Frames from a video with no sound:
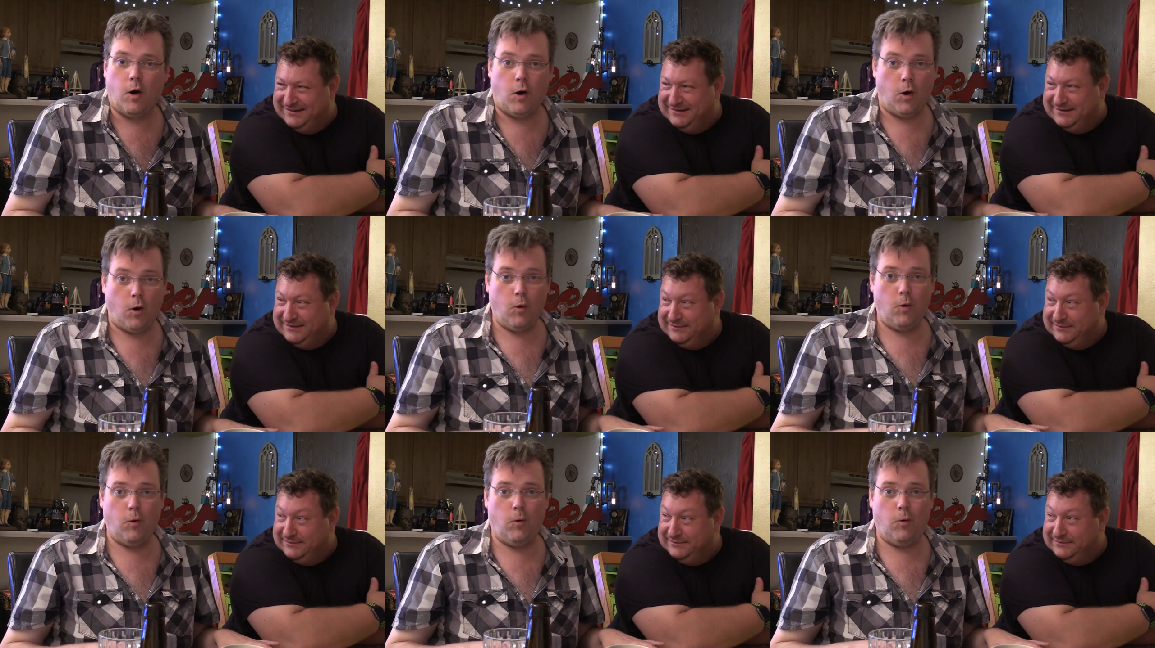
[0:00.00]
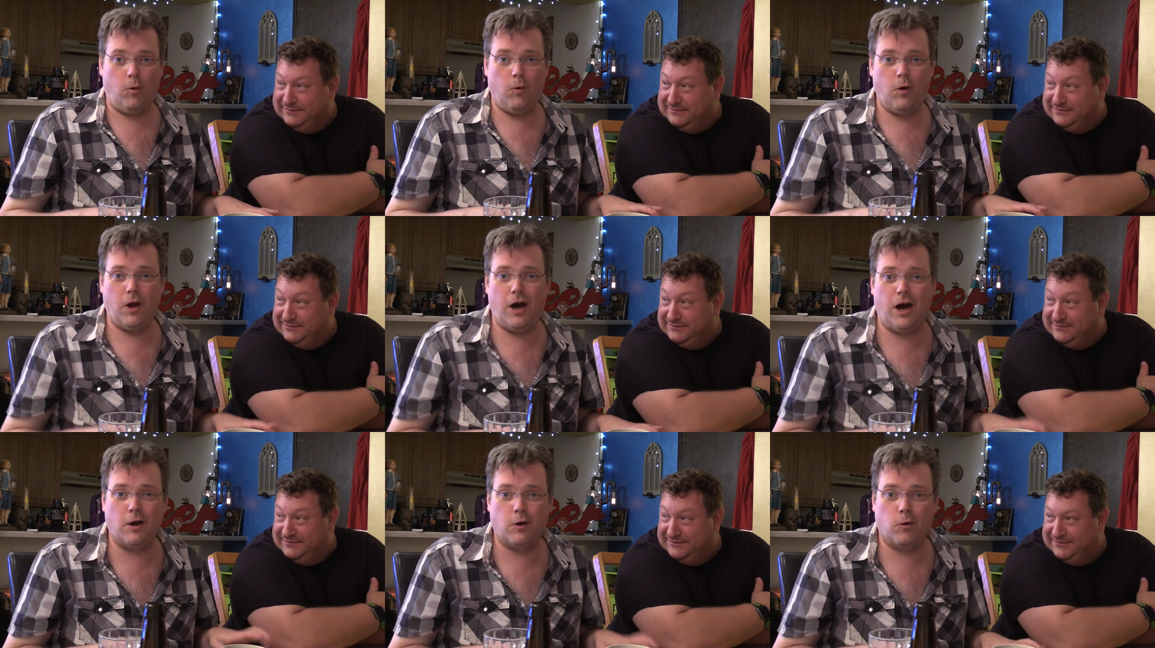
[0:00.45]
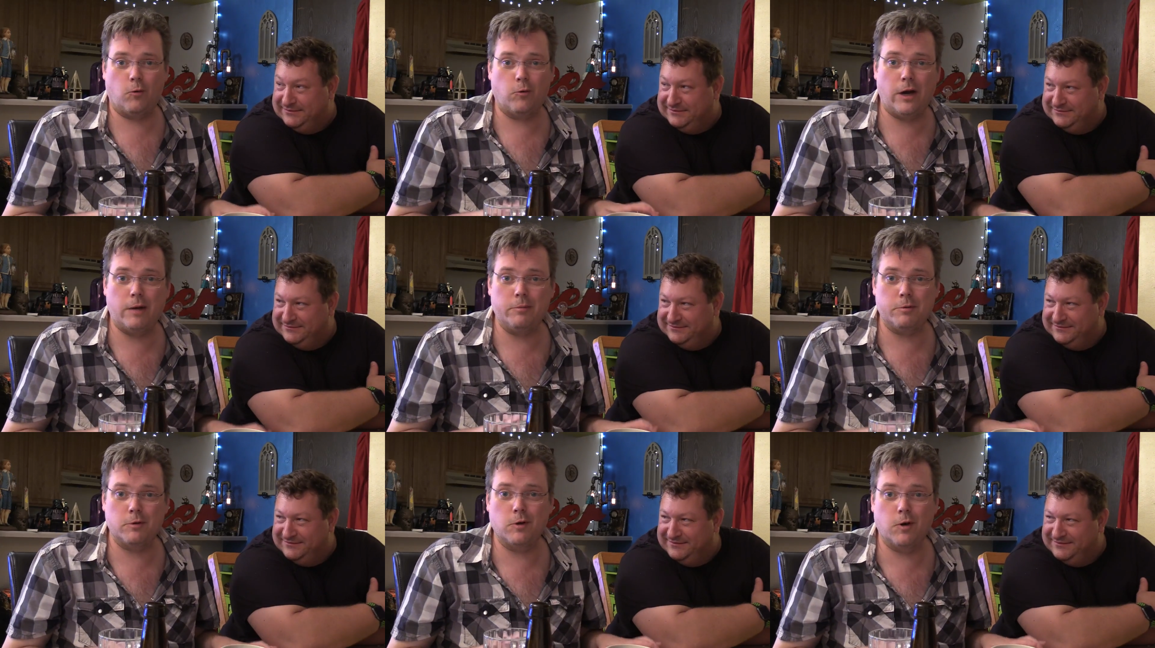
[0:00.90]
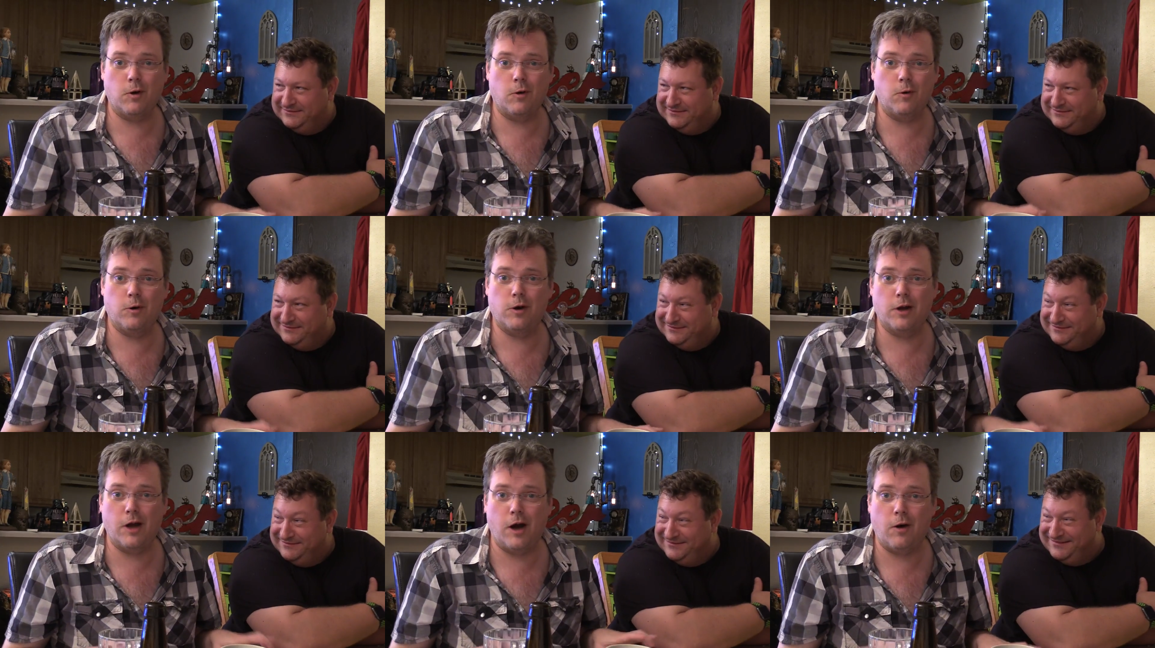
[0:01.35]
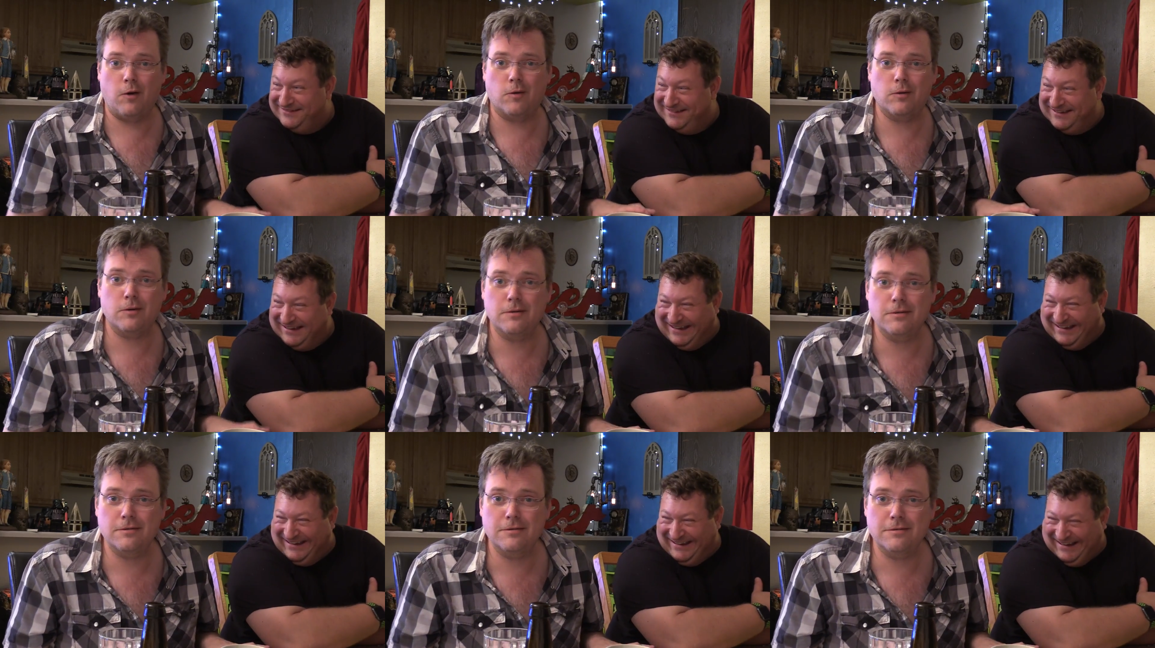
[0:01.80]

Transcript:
Speaker 1: Whole lot of raping going on.